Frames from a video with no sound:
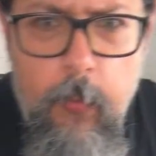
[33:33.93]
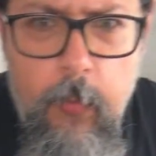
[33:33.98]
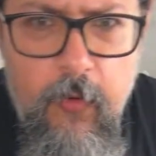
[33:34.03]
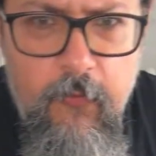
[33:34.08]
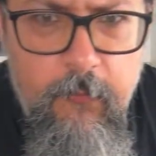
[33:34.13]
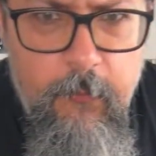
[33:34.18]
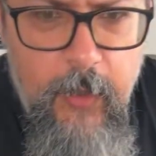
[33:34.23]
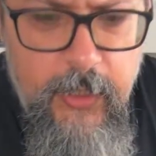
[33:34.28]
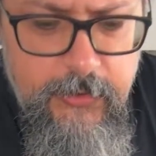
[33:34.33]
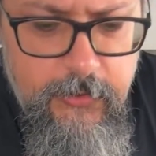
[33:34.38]

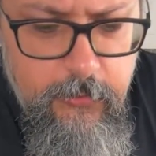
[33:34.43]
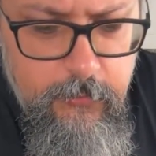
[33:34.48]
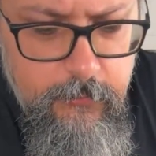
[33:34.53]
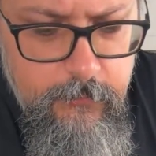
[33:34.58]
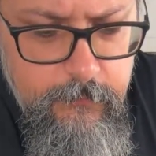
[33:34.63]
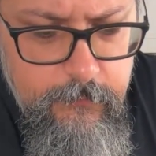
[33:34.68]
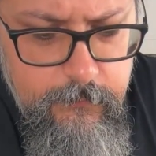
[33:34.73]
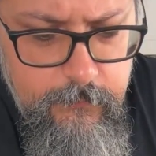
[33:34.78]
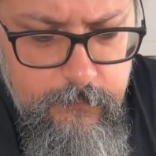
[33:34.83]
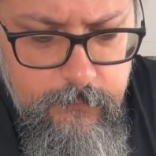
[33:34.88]
of butter,
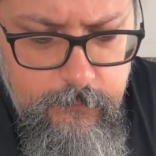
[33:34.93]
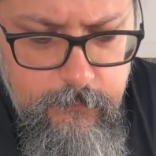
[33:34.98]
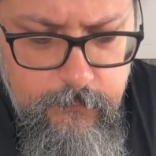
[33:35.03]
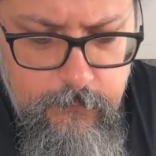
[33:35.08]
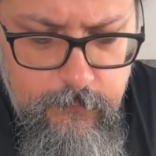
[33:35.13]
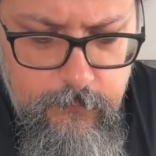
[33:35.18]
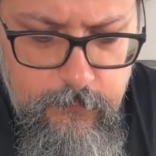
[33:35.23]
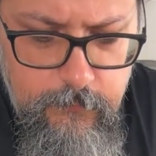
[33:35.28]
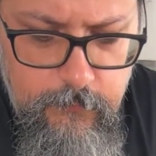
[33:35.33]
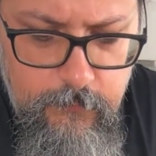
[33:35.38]

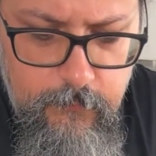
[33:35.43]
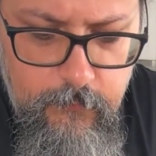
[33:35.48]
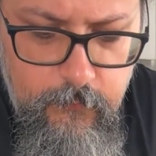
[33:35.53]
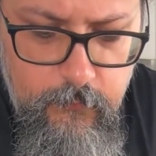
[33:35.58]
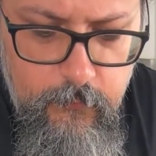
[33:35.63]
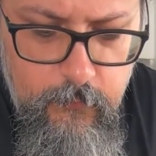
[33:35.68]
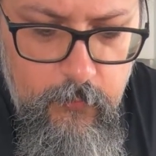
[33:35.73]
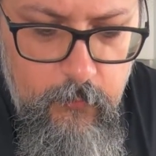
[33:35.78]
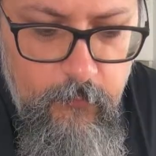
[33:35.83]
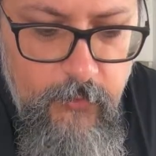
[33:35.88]

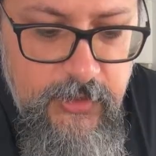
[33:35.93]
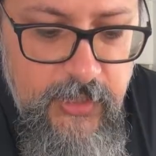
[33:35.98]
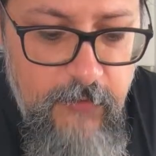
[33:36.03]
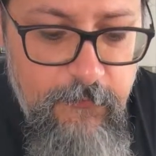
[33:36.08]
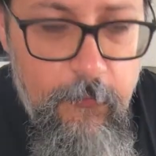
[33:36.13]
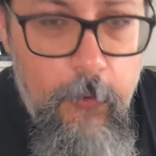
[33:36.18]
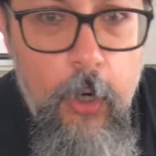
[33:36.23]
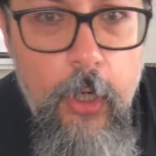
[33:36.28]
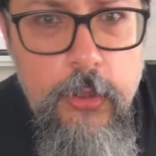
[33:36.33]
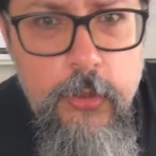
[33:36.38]
which I
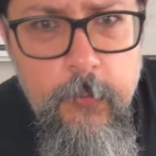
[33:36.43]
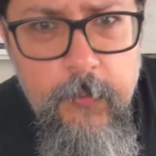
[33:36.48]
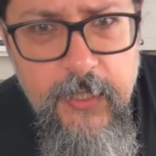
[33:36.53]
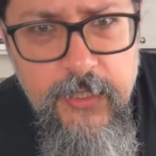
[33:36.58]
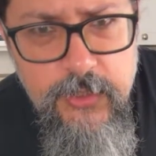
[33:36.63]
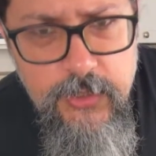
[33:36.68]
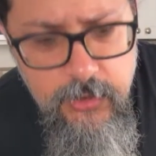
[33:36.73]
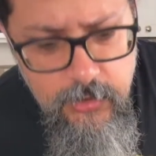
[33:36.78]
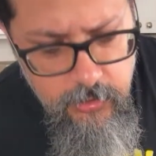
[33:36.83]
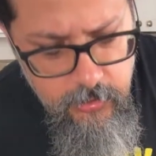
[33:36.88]
forgot to
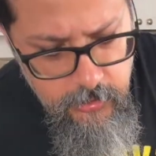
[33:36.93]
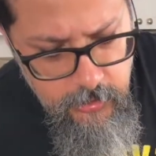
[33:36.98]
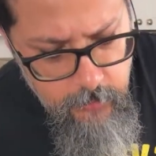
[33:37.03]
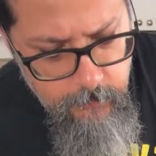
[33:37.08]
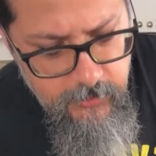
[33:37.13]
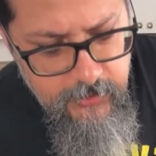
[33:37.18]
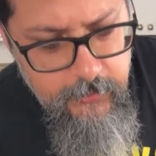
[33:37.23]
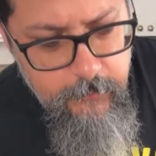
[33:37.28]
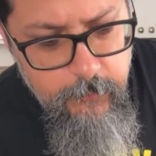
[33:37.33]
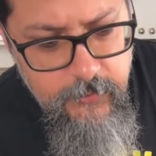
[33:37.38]
mention earlier,
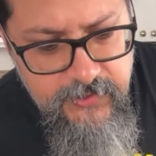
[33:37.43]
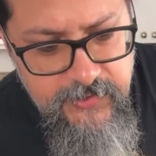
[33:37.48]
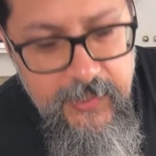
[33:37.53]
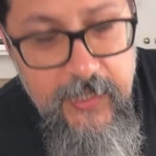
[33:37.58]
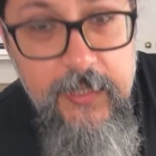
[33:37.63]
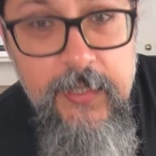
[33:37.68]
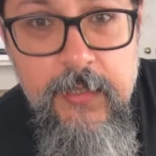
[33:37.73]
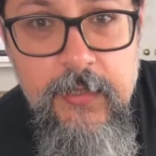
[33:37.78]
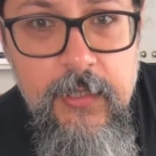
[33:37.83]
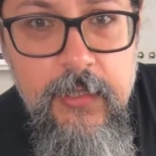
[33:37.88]
but it was
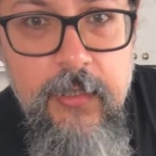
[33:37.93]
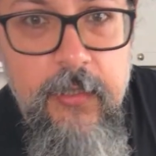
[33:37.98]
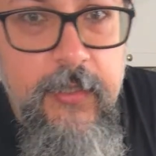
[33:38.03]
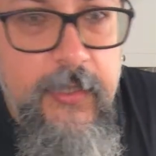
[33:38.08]
there in the